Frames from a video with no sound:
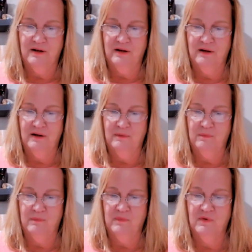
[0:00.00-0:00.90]

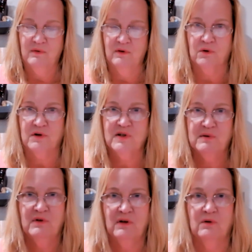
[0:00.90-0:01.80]
The
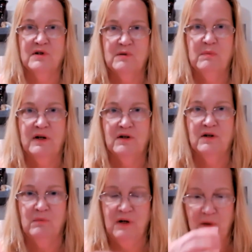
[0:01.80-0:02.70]
Lord speaking
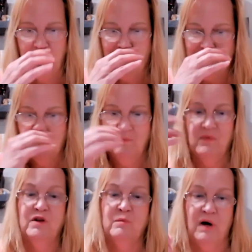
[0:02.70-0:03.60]
to me about
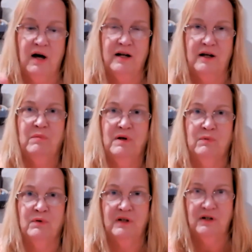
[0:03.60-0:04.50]
the body.
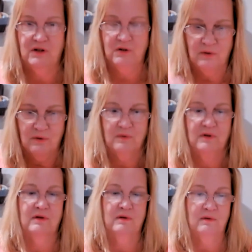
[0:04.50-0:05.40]
People need to
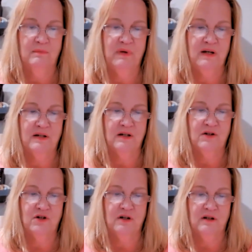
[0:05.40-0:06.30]
pay
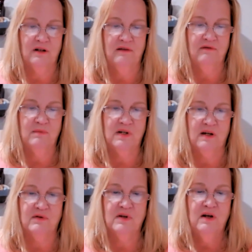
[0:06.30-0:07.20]
attention and love
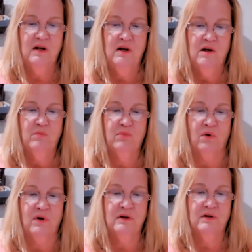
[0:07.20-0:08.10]
themselves.
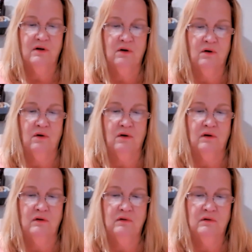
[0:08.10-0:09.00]
Broken to
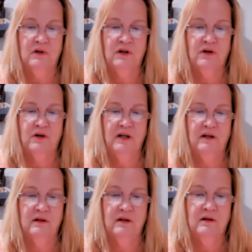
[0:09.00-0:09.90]
whole, inner
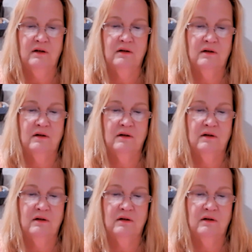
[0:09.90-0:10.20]
healing.